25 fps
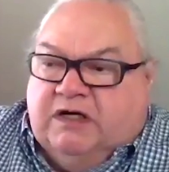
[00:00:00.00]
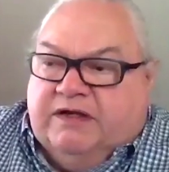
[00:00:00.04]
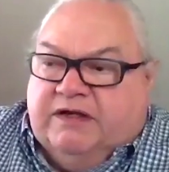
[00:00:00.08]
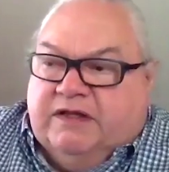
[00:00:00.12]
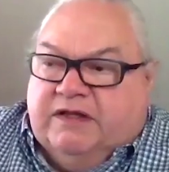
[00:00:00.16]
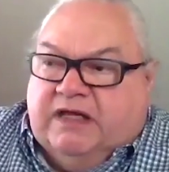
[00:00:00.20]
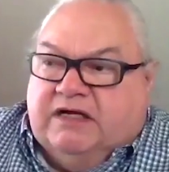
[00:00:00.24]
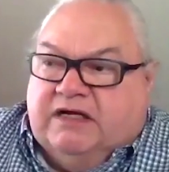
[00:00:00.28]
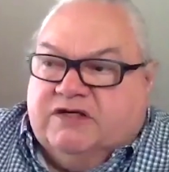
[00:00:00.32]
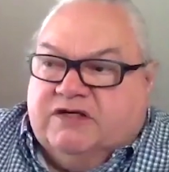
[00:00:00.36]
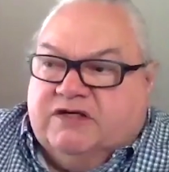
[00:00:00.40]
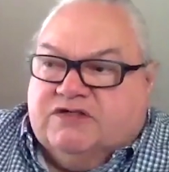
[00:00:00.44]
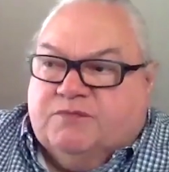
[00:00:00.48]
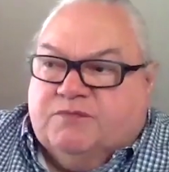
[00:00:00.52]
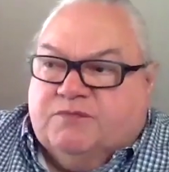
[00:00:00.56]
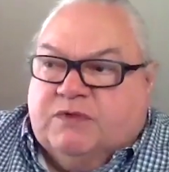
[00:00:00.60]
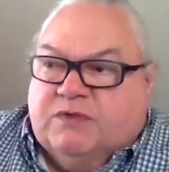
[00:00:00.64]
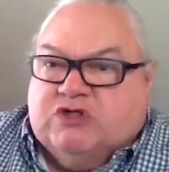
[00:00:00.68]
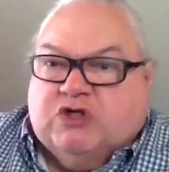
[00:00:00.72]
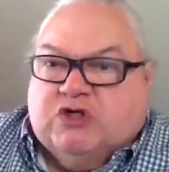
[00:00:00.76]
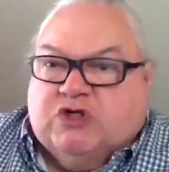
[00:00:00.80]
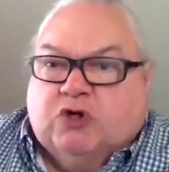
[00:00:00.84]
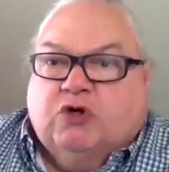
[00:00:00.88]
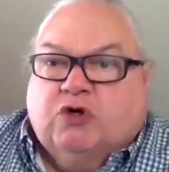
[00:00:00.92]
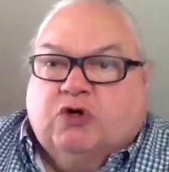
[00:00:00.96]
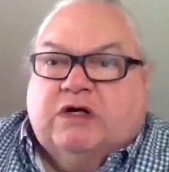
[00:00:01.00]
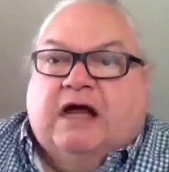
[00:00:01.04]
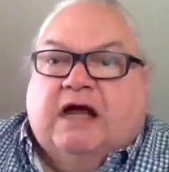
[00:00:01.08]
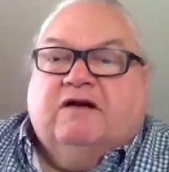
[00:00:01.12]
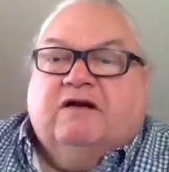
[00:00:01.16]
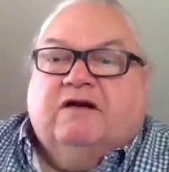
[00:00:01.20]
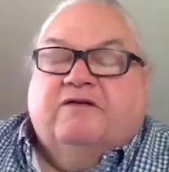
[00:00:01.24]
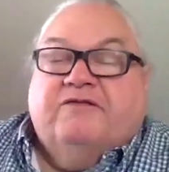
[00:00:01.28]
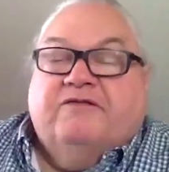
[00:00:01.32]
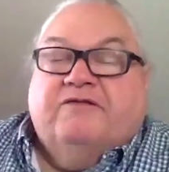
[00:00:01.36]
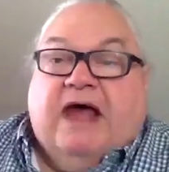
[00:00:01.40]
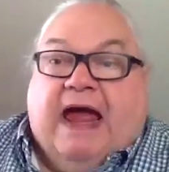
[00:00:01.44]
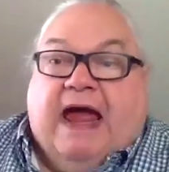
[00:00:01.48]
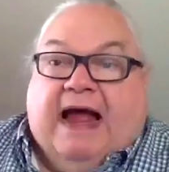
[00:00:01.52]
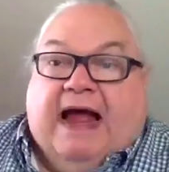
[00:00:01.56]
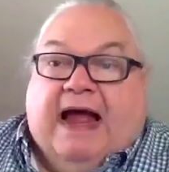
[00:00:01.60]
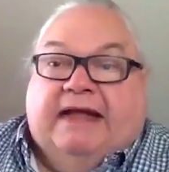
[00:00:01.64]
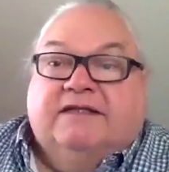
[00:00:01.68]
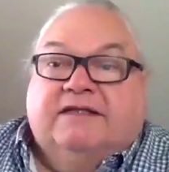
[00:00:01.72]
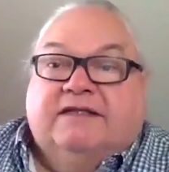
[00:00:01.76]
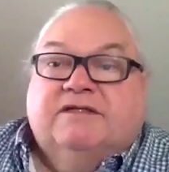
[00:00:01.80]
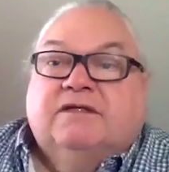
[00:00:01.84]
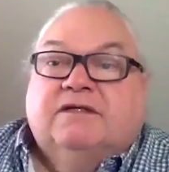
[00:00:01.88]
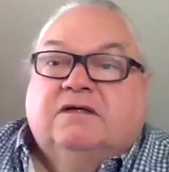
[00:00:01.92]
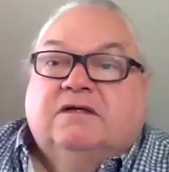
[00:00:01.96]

that has matured out of that.